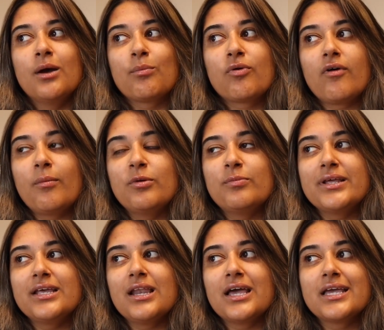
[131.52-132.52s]

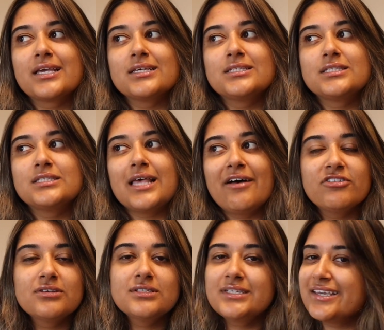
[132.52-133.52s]
probably like
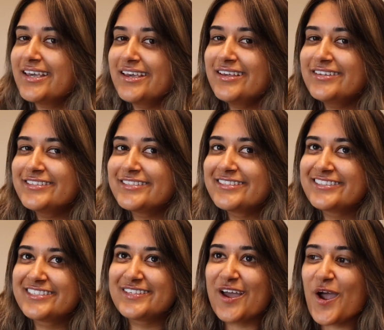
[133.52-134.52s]
7 years.
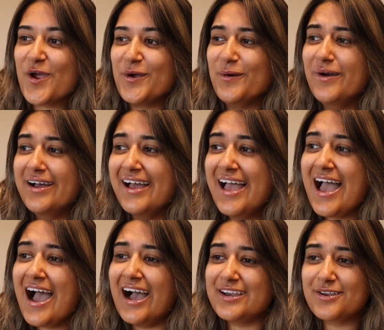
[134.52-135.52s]
So
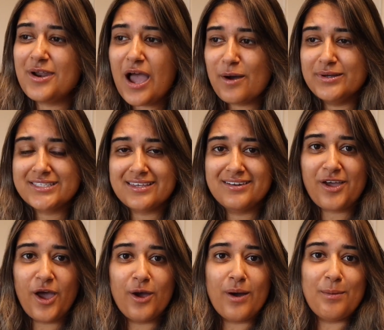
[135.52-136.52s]
I don't know how it's gonna
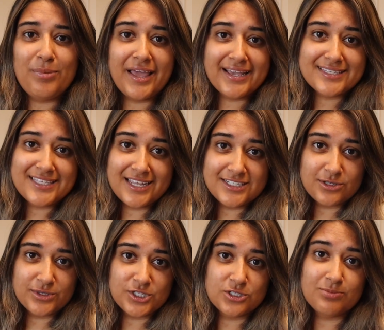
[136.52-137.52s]
go. I'm playing center,
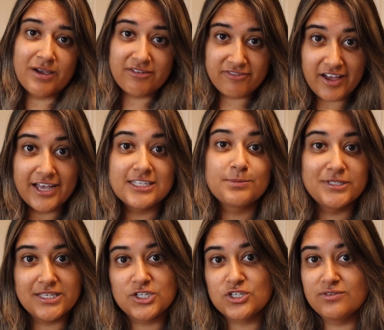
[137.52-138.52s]
which is my first
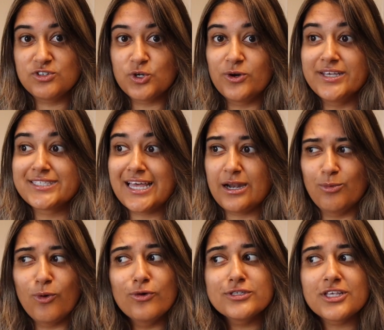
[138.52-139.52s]
position of choice, and I'm
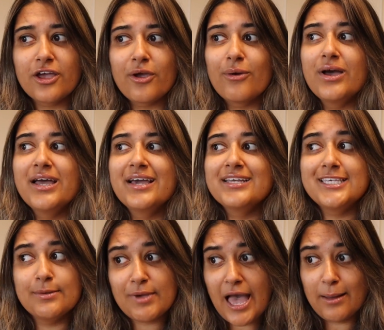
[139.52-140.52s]
also
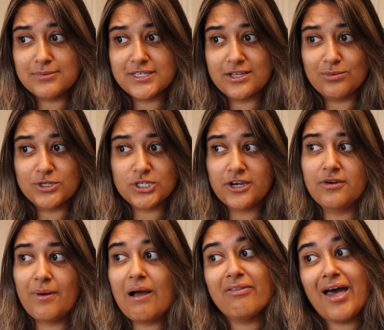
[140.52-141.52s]
team captain, which I don't
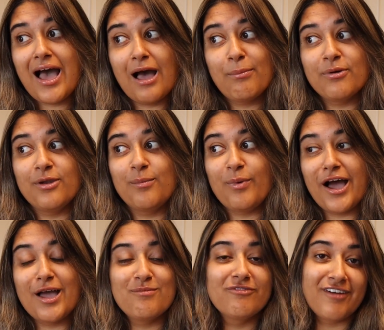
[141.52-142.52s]
know how that happened, but
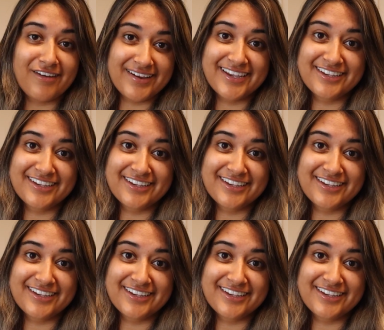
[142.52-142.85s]
I'm very